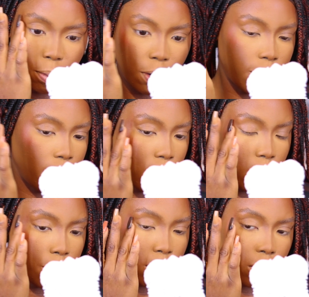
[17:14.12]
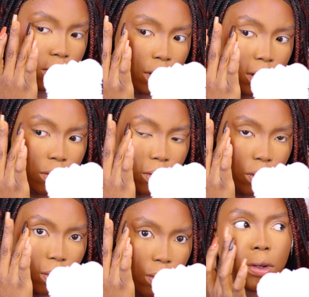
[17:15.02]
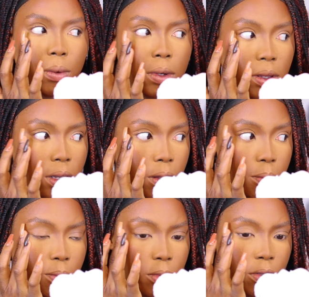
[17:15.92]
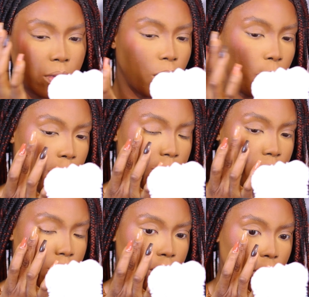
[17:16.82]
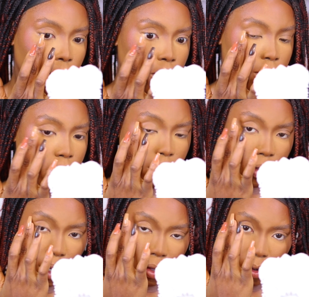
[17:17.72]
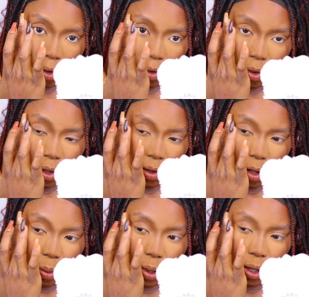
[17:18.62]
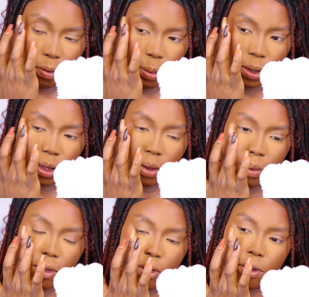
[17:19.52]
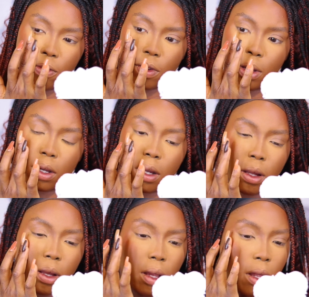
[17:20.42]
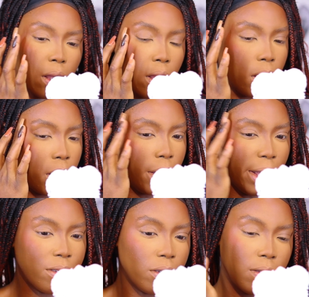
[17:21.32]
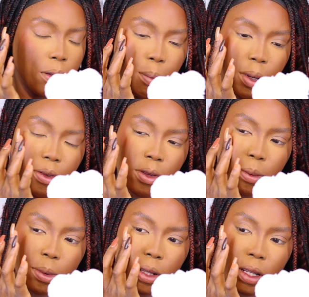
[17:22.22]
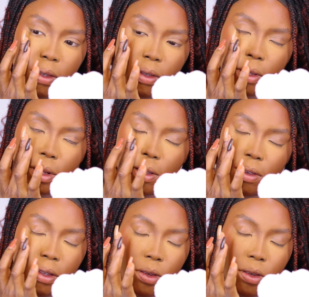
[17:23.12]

I'm using my finger because I do not want any brush to come and streak off this, and also this applies better with your finger. I just say better, but let's